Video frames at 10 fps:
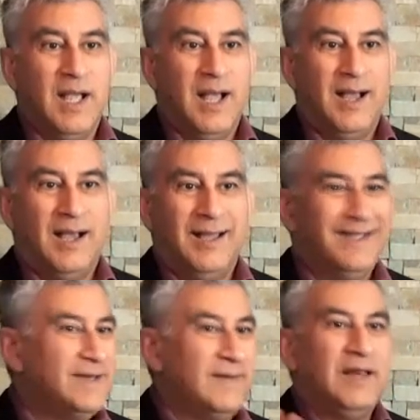uh,
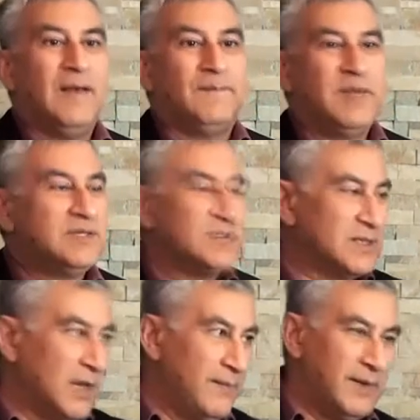in little pieces, a
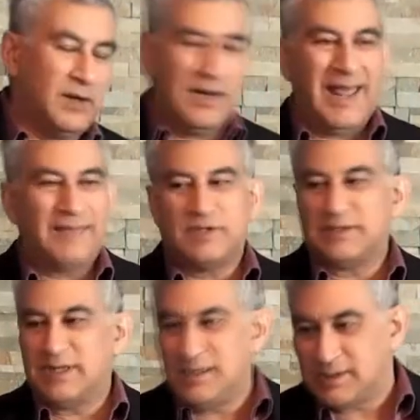little bit on
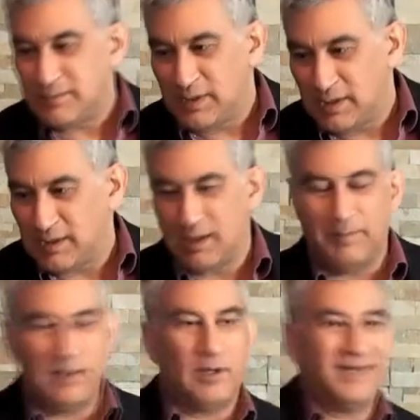absenteeism here, a little
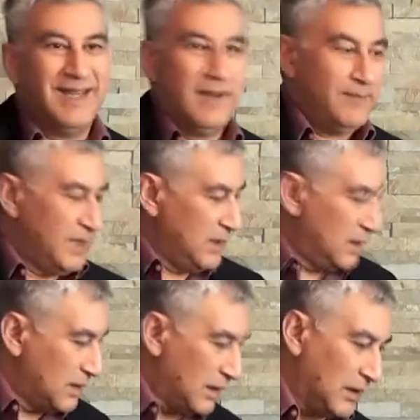bit on E A P
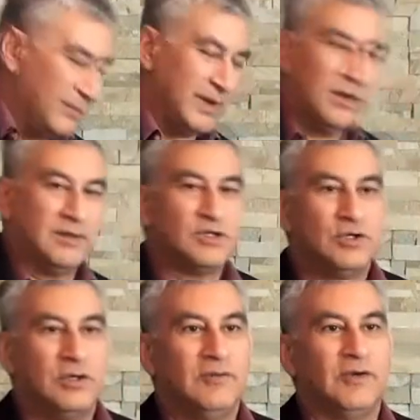here, a little bit on
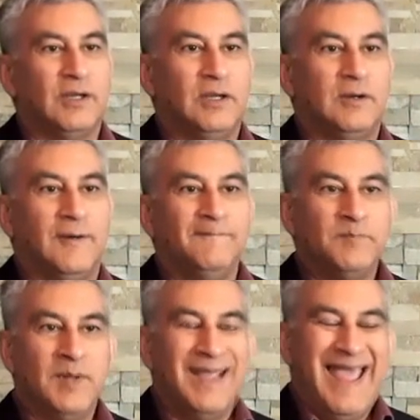turnover here.
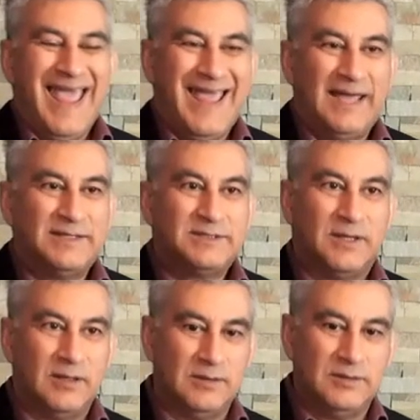And
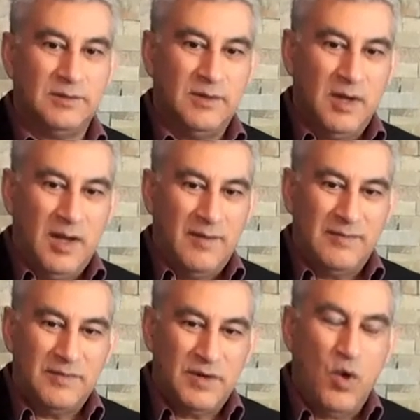
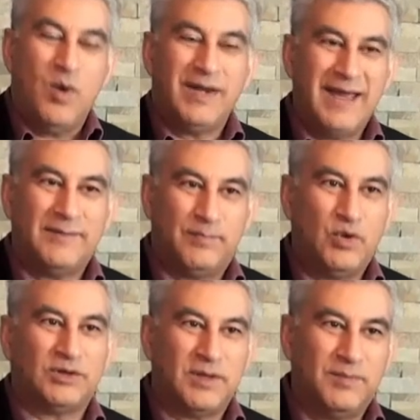no one had
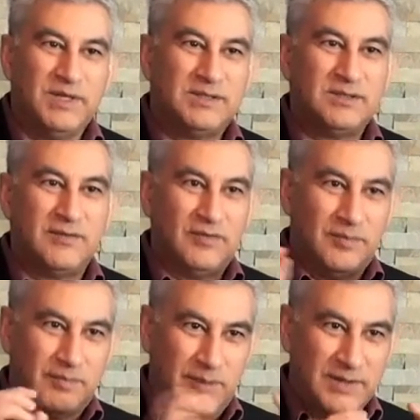put the pieces of the
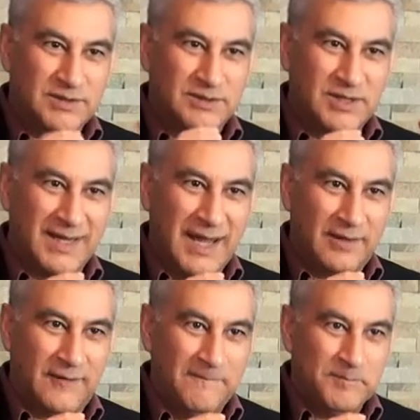puzzle
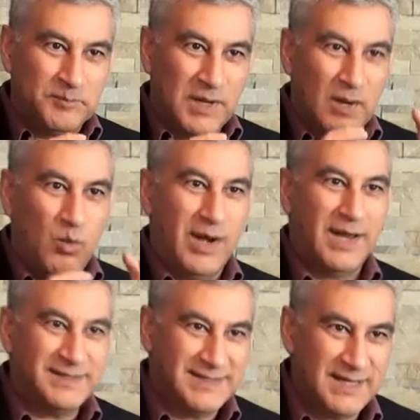together. And what I
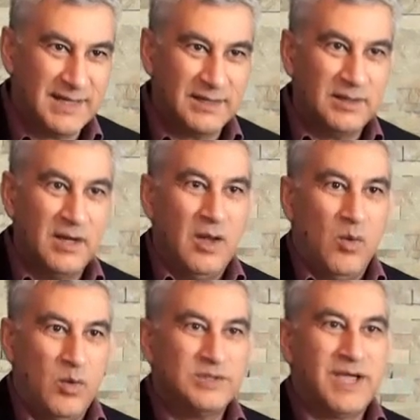did
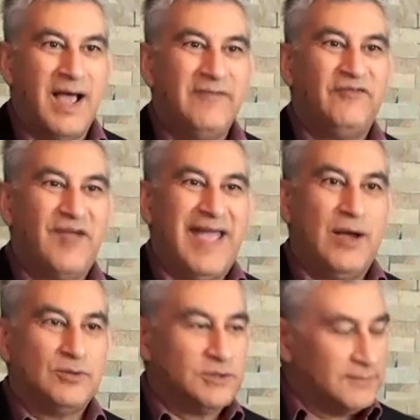was I
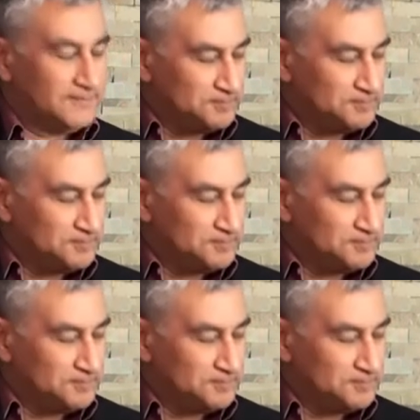found